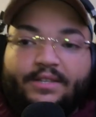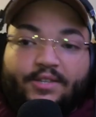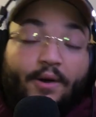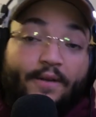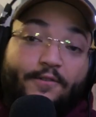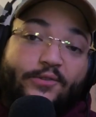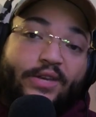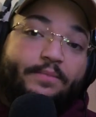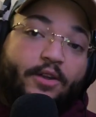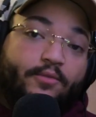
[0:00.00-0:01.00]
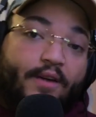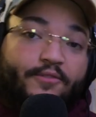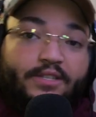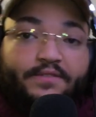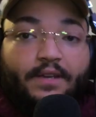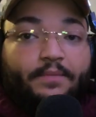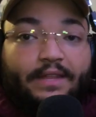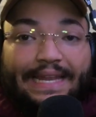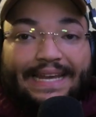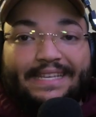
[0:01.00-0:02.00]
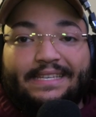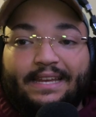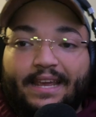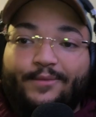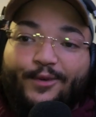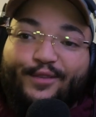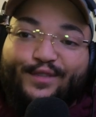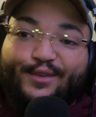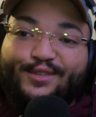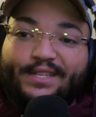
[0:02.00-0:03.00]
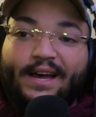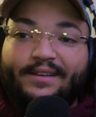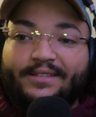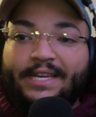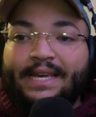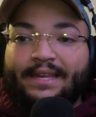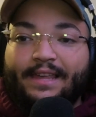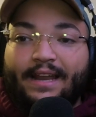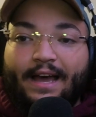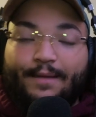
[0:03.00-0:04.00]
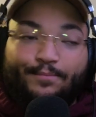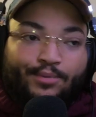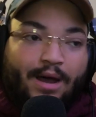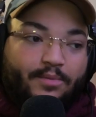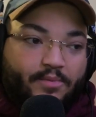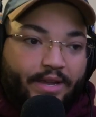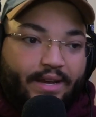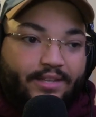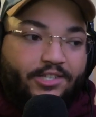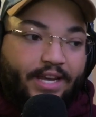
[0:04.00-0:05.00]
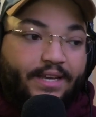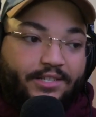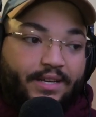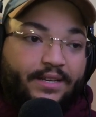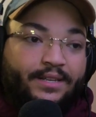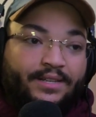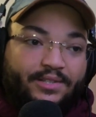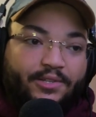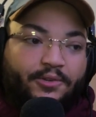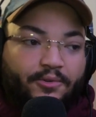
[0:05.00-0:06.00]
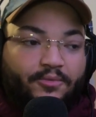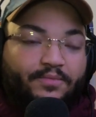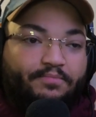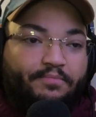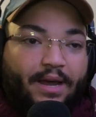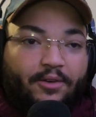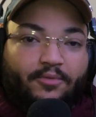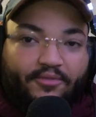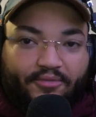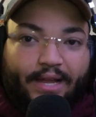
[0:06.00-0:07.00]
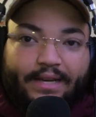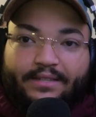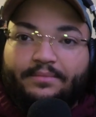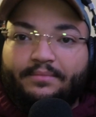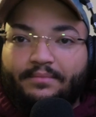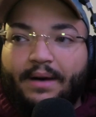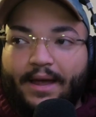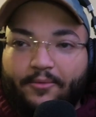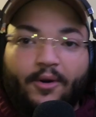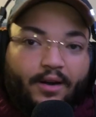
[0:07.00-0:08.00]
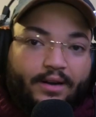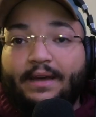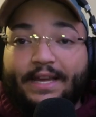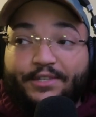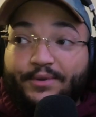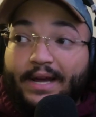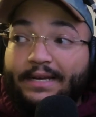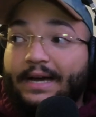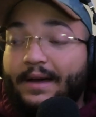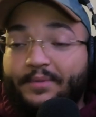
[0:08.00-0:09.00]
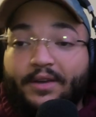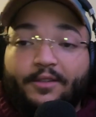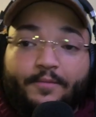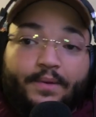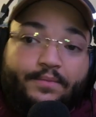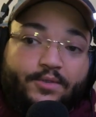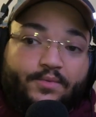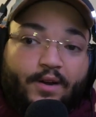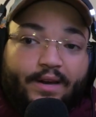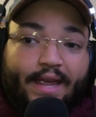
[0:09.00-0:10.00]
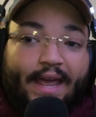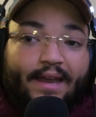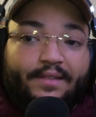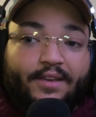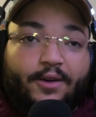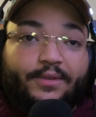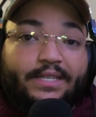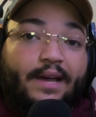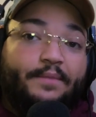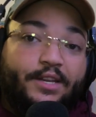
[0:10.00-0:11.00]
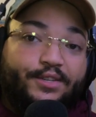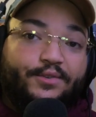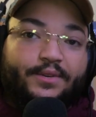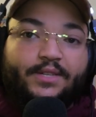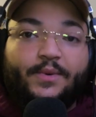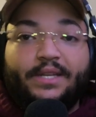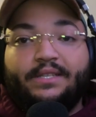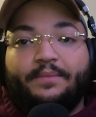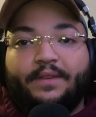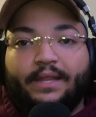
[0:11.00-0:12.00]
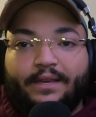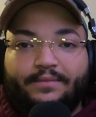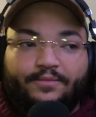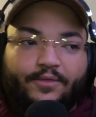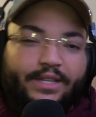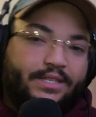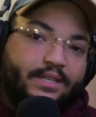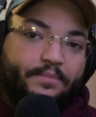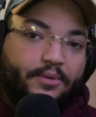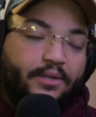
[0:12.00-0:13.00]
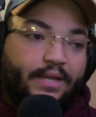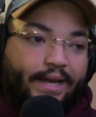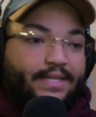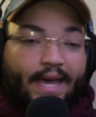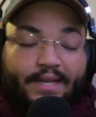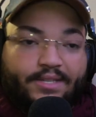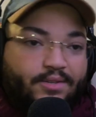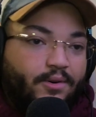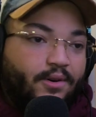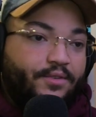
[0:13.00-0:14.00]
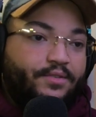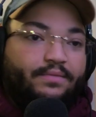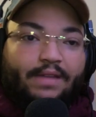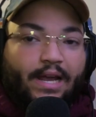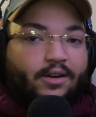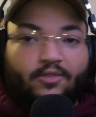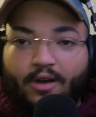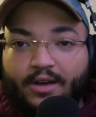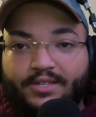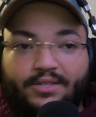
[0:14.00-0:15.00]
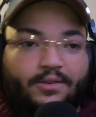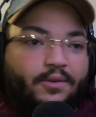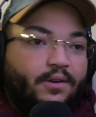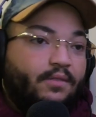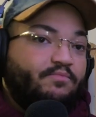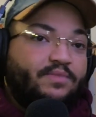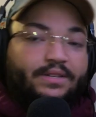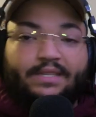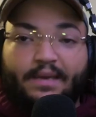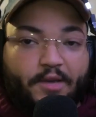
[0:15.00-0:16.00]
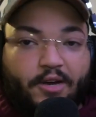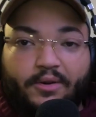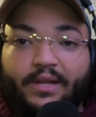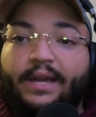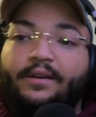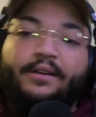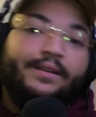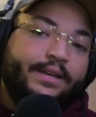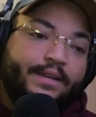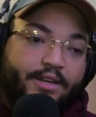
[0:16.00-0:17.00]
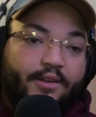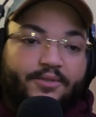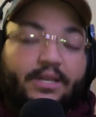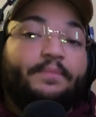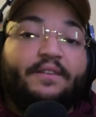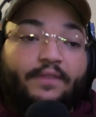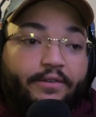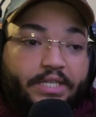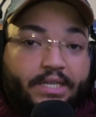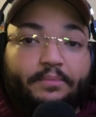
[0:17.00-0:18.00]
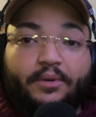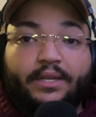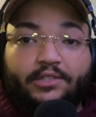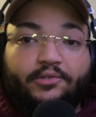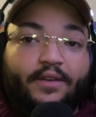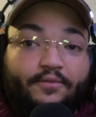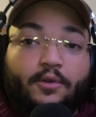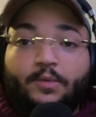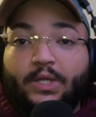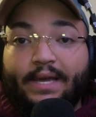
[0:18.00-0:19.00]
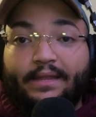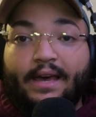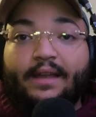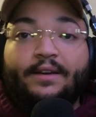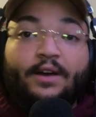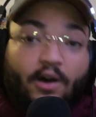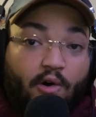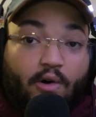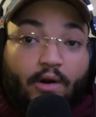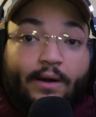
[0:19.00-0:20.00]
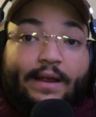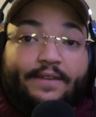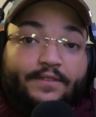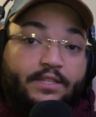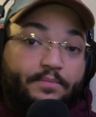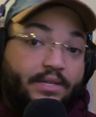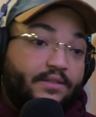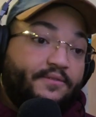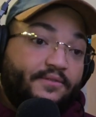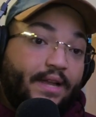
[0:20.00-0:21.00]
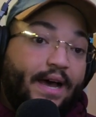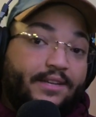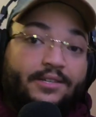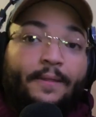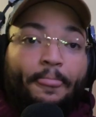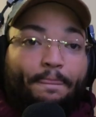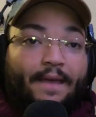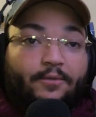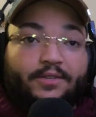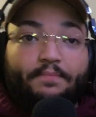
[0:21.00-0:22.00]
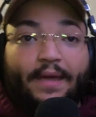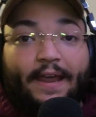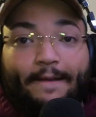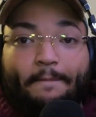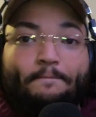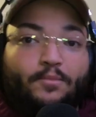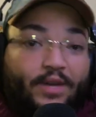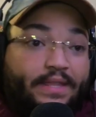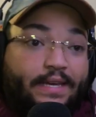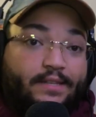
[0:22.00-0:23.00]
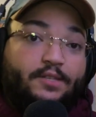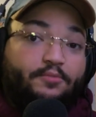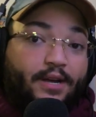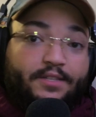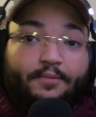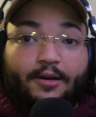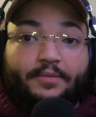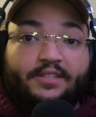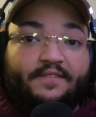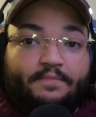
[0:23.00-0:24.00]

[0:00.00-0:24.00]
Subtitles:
So if you send me a reference of something that isn't in one of those styles, then I'm probably going to change it to better reflect my work. I do not copy other people's work, and the only time I do is when it's something like really simple, like text or like a cross or a semicolon, or something very simple and straightforward like that, or if it's a piece of flash that was made with the express purpose of